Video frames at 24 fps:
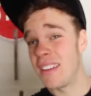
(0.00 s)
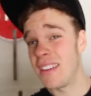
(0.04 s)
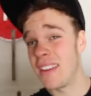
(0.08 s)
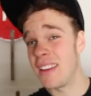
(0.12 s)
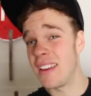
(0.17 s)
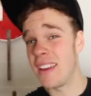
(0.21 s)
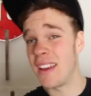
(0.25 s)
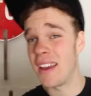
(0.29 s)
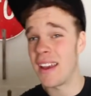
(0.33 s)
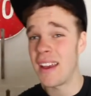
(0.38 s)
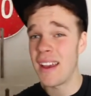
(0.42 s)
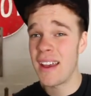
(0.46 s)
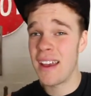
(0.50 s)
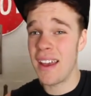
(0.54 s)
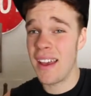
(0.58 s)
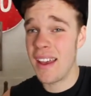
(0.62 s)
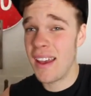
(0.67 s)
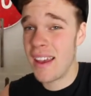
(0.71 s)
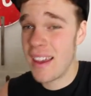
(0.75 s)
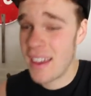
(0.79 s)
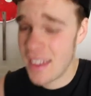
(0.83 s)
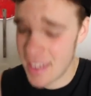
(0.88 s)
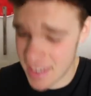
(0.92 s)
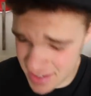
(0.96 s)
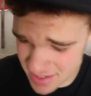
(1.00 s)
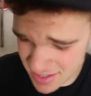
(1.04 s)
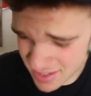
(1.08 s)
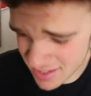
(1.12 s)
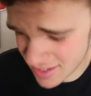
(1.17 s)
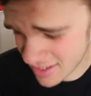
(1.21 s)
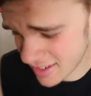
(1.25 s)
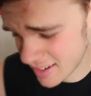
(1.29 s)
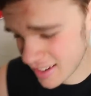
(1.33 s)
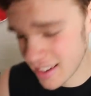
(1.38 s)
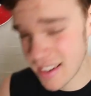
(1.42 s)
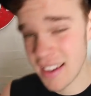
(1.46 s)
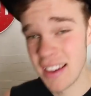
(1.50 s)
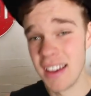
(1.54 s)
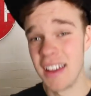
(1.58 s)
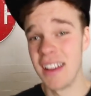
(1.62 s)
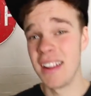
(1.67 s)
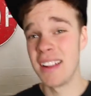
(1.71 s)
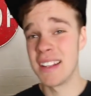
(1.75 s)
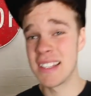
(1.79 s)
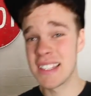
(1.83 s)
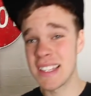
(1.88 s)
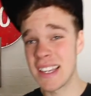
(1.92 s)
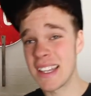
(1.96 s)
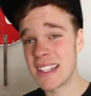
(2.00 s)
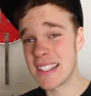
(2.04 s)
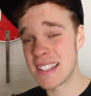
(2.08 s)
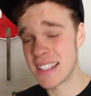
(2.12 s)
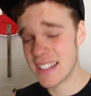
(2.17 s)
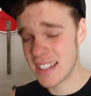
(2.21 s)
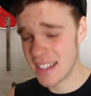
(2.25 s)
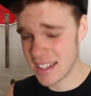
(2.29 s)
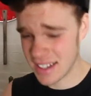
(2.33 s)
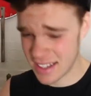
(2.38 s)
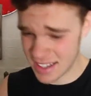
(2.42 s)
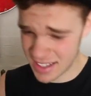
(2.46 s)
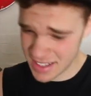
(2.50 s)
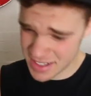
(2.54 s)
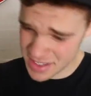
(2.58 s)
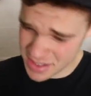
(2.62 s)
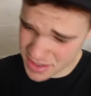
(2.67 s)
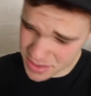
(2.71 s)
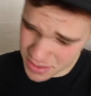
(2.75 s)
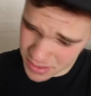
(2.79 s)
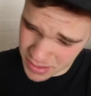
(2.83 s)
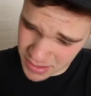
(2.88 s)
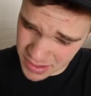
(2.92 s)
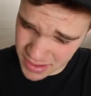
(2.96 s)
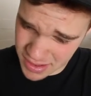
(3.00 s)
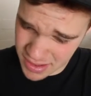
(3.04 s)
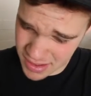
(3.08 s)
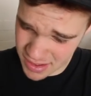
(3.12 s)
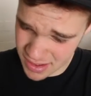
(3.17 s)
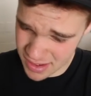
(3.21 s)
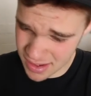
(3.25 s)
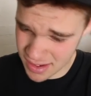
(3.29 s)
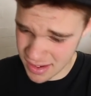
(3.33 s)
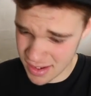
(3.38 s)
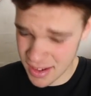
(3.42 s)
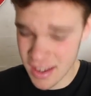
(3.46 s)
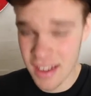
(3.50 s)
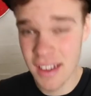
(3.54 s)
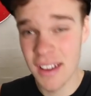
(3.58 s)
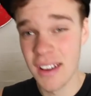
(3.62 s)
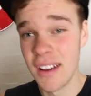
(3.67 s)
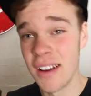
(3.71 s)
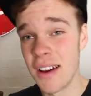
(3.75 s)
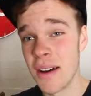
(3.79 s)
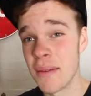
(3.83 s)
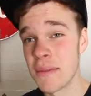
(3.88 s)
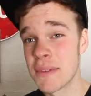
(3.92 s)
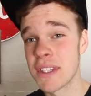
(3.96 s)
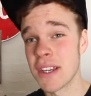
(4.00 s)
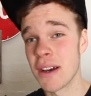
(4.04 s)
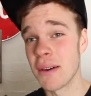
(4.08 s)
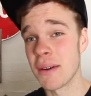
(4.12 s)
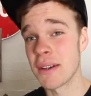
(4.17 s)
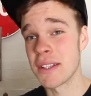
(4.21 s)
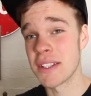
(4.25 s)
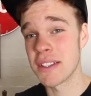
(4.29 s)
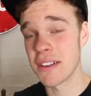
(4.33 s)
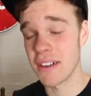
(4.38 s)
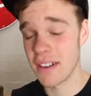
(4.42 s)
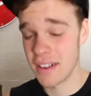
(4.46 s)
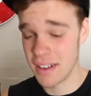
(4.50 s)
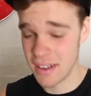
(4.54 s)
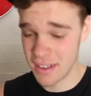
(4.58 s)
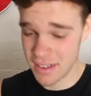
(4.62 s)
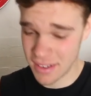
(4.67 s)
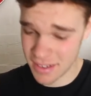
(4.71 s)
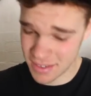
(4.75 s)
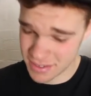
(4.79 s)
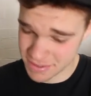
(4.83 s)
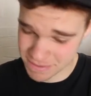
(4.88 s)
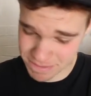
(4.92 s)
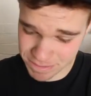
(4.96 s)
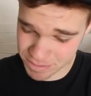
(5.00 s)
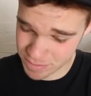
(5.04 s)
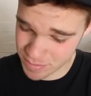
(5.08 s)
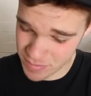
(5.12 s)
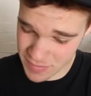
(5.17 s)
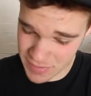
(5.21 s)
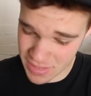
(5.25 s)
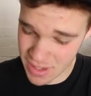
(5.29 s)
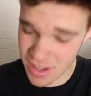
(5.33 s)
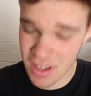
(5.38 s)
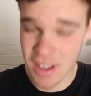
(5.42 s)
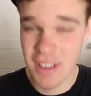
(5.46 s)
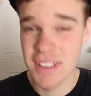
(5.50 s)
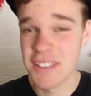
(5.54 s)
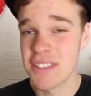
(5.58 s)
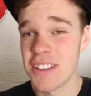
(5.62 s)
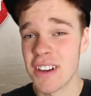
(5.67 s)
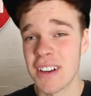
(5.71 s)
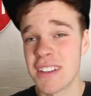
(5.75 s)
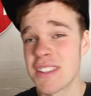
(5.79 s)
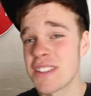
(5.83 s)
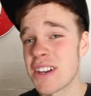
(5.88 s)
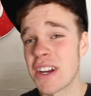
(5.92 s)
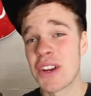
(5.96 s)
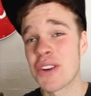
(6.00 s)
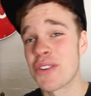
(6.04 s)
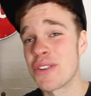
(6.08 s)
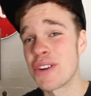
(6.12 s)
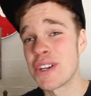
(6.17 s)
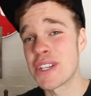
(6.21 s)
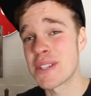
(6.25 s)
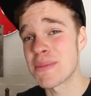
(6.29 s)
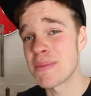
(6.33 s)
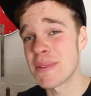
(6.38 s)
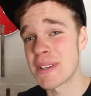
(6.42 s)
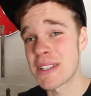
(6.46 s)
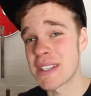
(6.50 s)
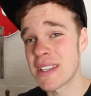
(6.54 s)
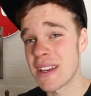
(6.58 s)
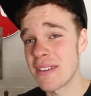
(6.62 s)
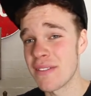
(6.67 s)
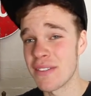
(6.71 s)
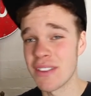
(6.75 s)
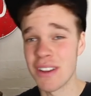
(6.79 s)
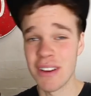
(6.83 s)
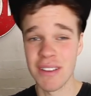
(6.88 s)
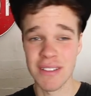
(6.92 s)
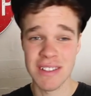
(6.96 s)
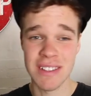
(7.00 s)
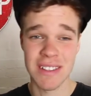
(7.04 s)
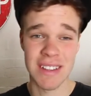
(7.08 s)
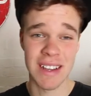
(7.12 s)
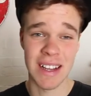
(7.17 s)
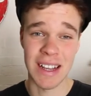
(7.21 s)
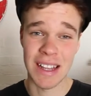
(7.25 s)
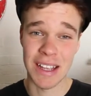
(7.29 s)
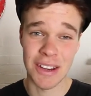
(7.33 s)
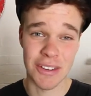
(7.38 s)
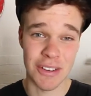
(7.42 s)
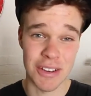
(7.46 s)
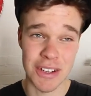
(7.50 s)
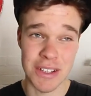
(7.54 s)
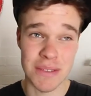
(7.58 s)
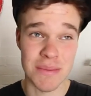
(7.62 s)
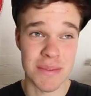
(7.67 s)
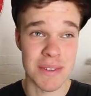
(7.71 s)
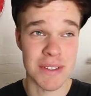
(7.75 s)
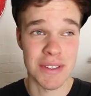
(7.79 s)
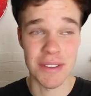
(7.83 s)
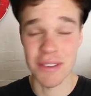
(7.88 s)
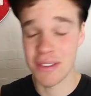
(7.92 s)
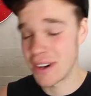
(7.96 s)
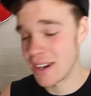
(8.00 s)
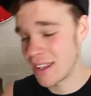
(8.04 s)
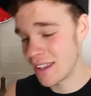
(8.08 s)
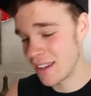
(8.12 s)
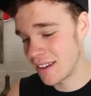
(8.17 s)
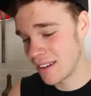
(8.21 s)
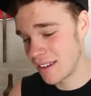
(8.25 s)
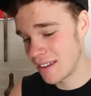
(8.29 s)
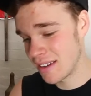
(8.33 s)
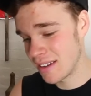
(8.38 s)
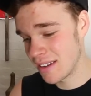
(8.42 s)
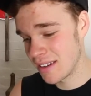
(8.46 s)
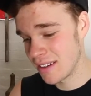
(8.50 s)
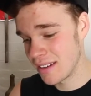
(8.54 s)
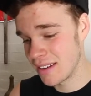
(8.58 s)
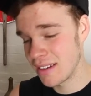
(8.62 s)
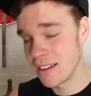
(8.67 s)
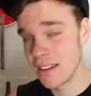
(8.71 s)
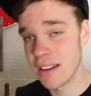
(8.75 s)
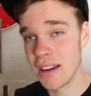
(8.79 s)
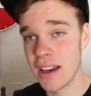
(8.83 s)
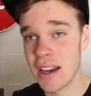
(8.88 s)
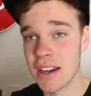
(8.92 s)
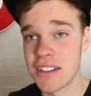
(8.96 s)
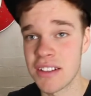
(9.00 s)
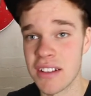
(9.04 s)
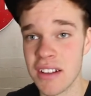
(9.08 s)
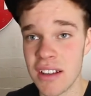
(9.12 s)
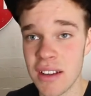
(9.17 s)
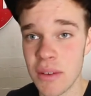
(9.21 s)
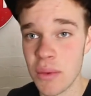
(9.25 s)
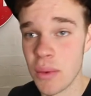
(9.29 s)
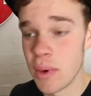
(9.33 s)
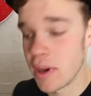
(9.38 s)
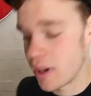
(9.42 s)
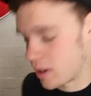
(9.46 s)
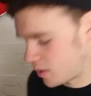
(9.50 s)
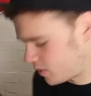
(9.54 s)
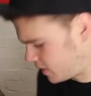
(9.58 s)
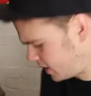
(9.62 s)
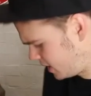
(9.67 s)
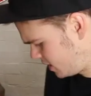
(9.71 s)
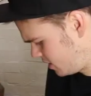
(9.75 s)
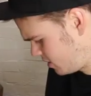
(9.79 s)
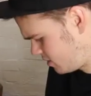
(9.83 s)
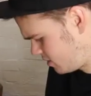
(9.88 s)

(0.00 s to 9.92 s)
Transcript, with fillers: Yes. Let's get stuck into it. I'm so excited. It's like it's like Christmas, even though it's nearly Christmas already. Actually, well, wait.